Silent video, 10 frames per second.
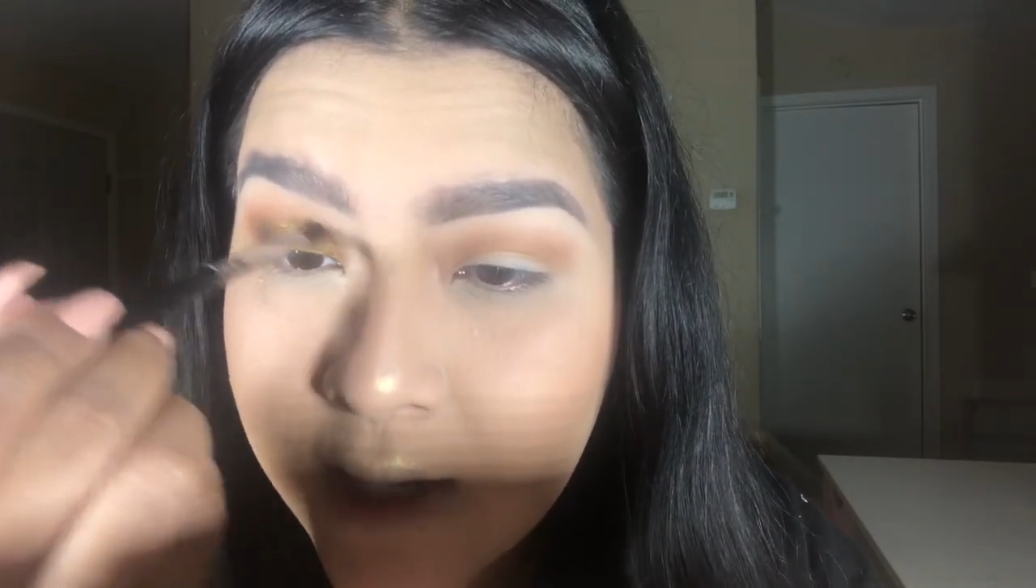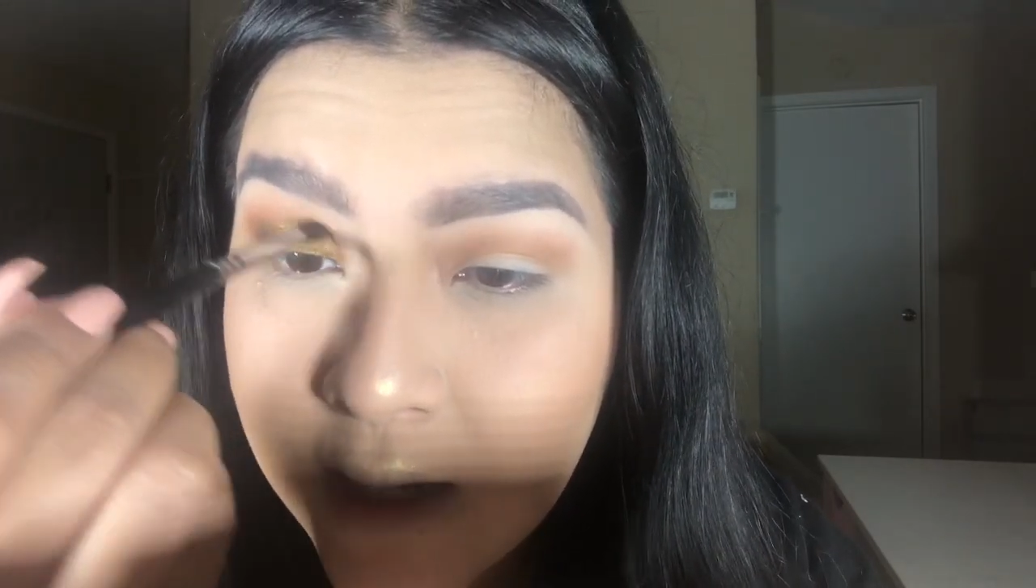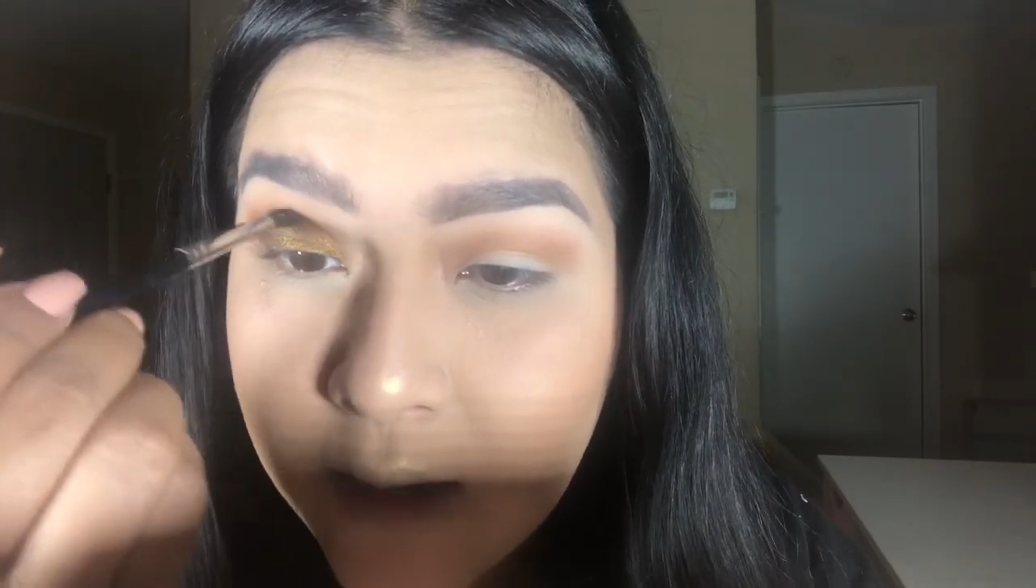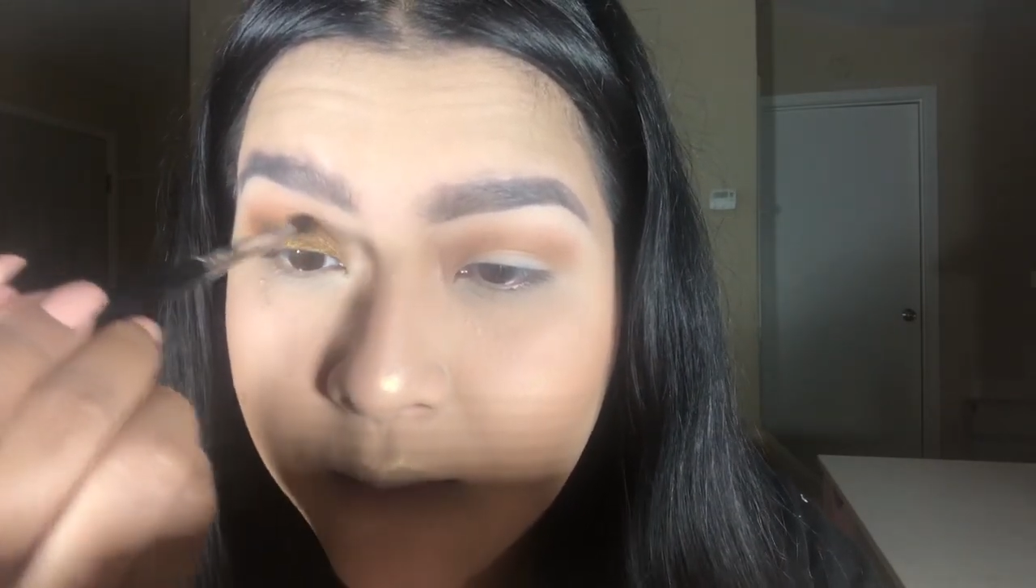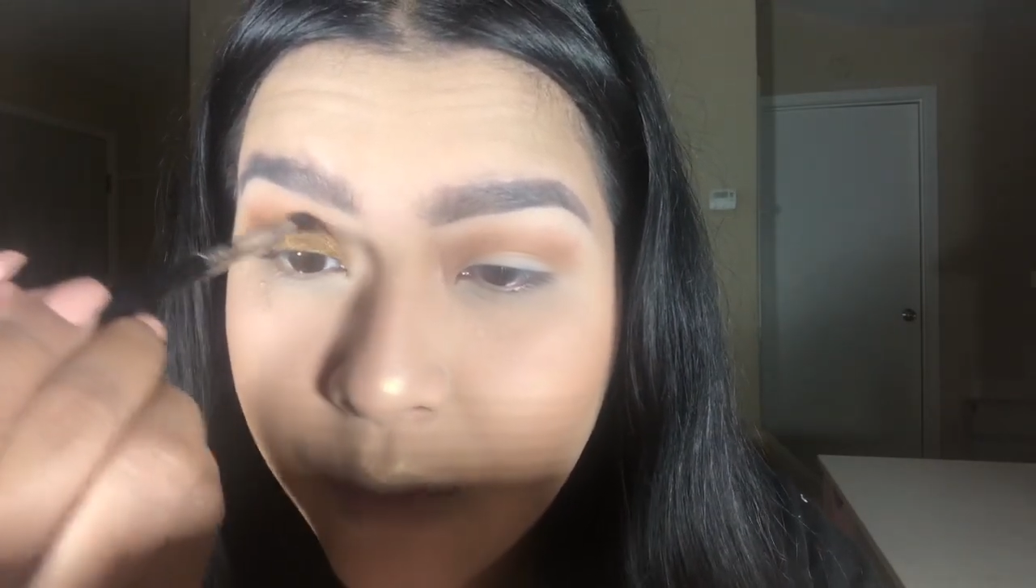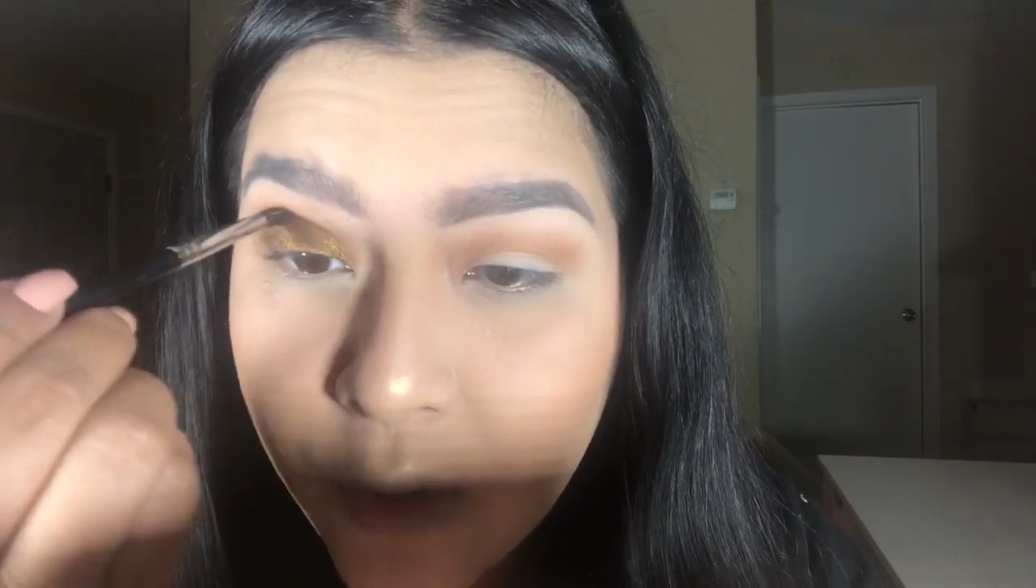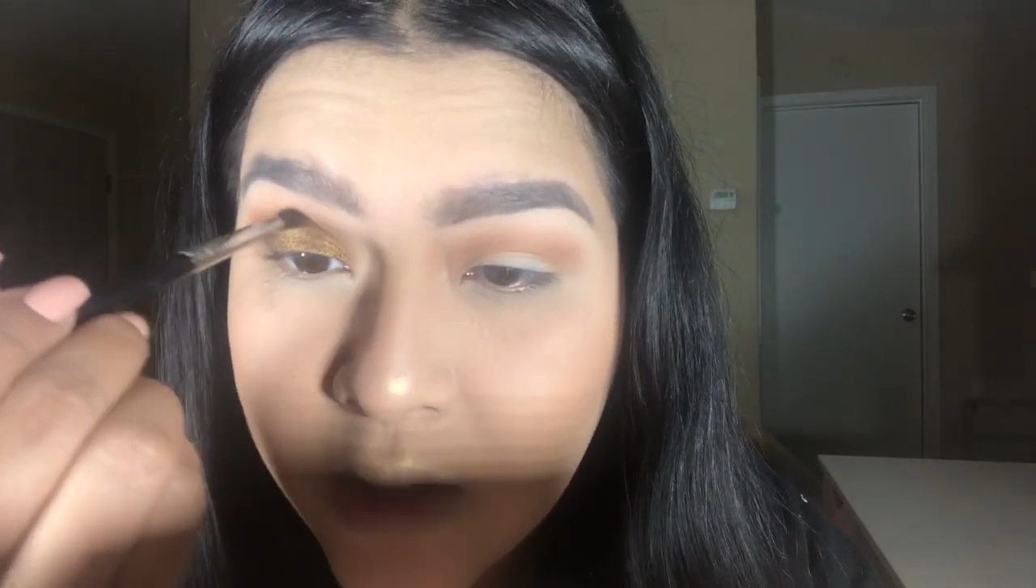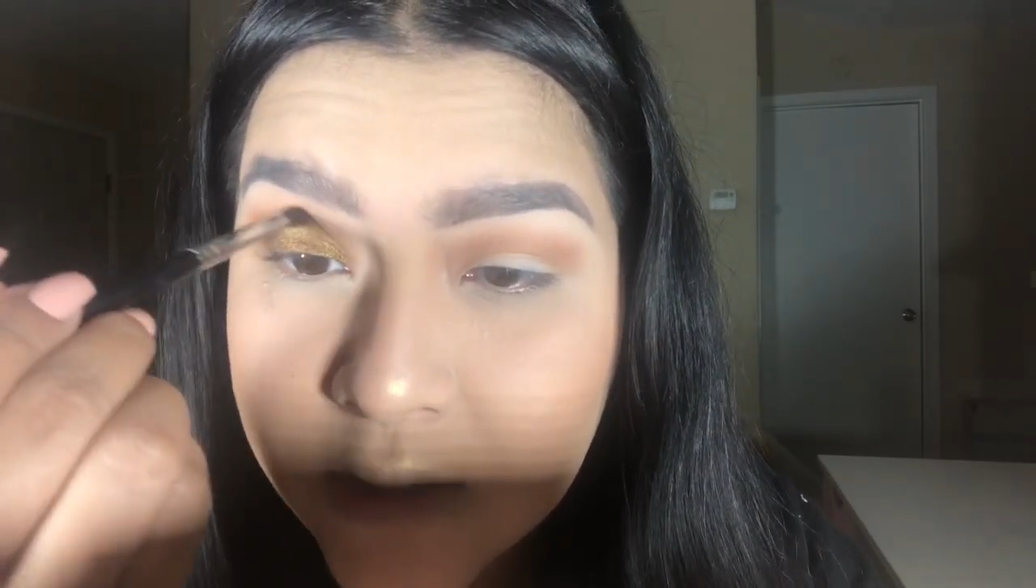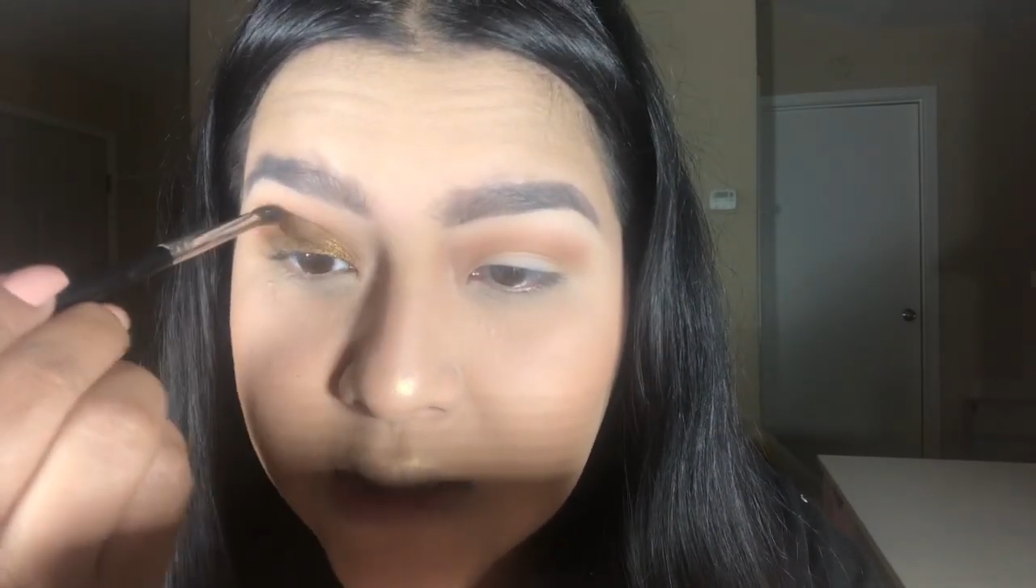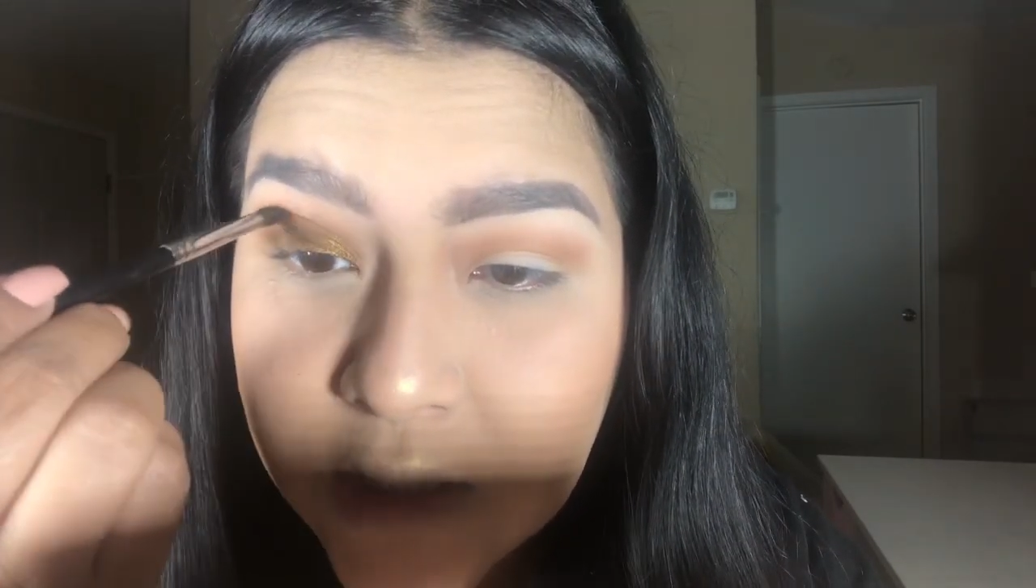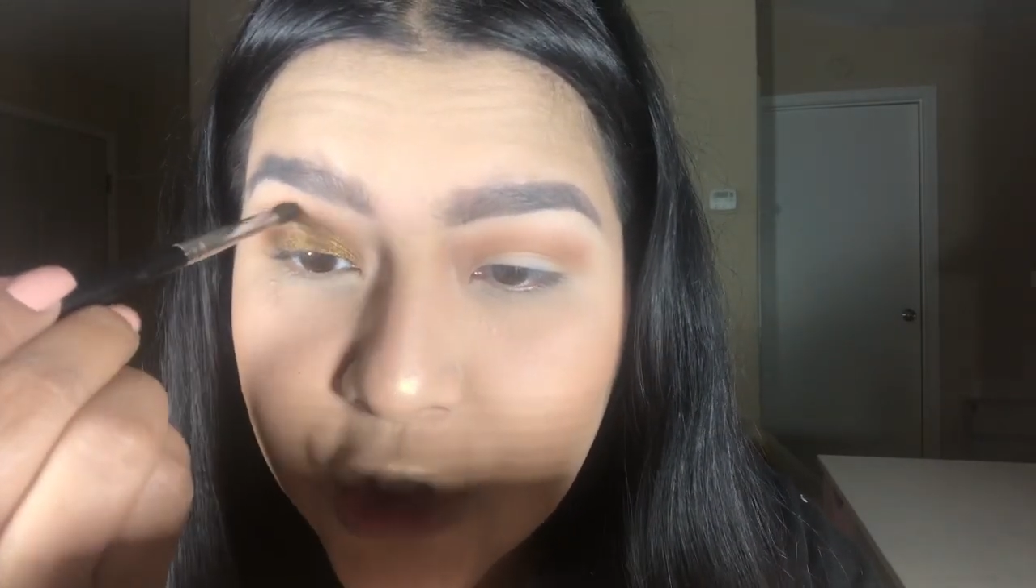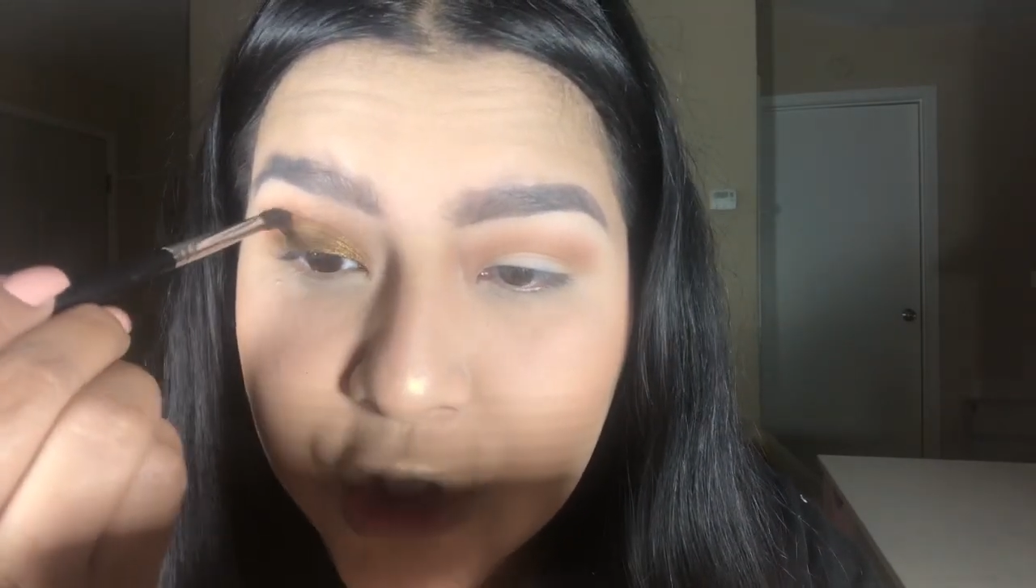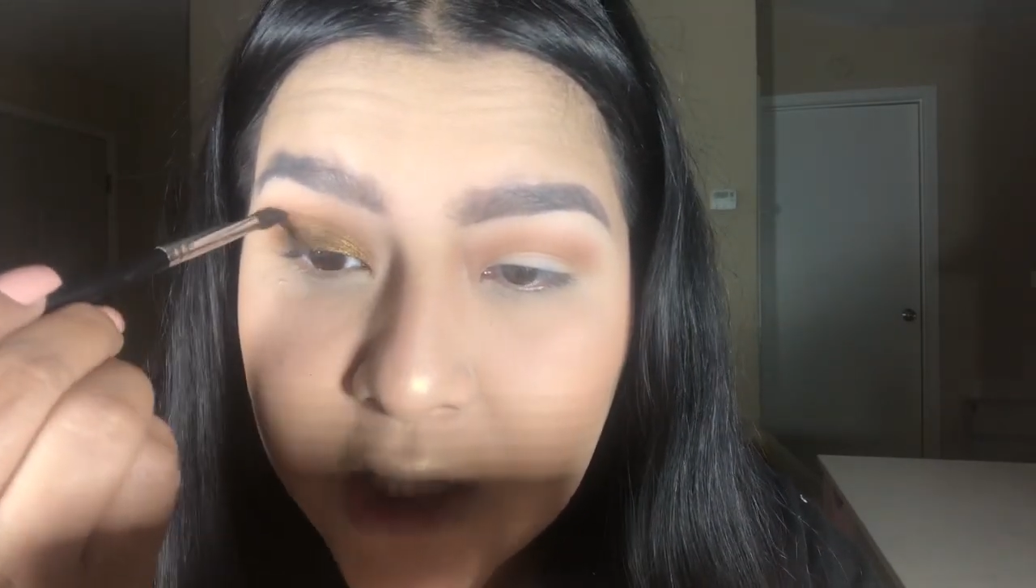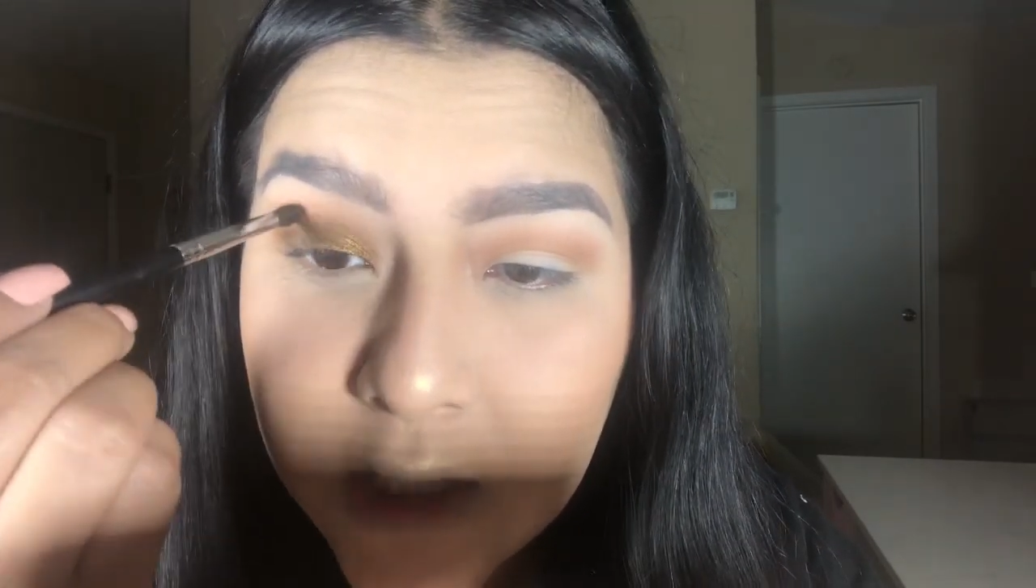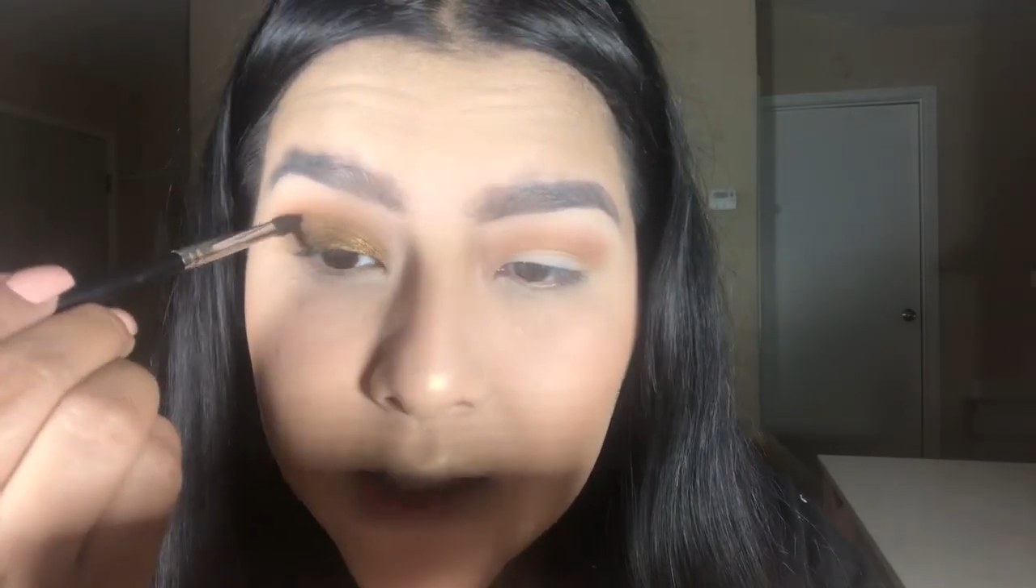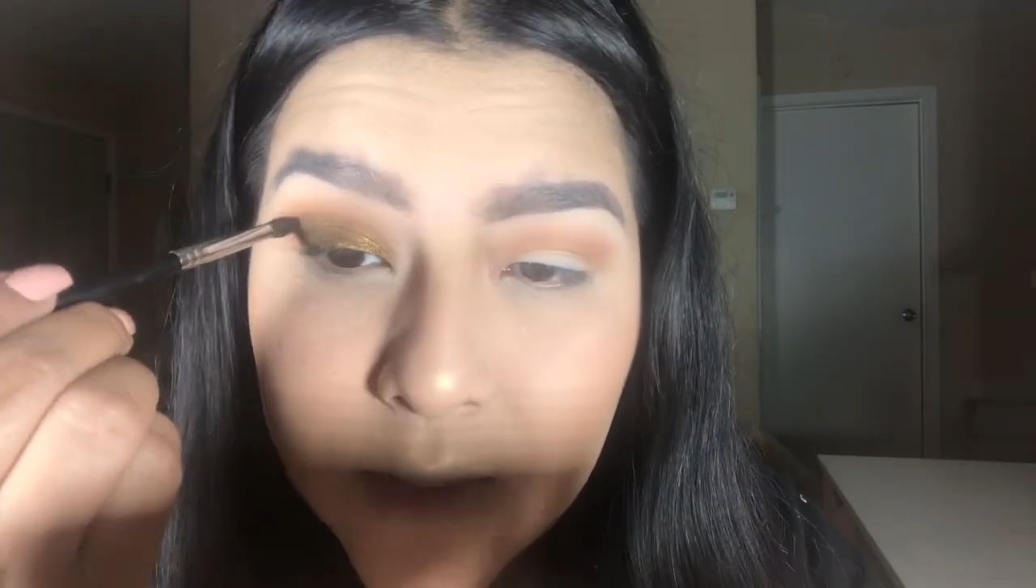that bronzy shade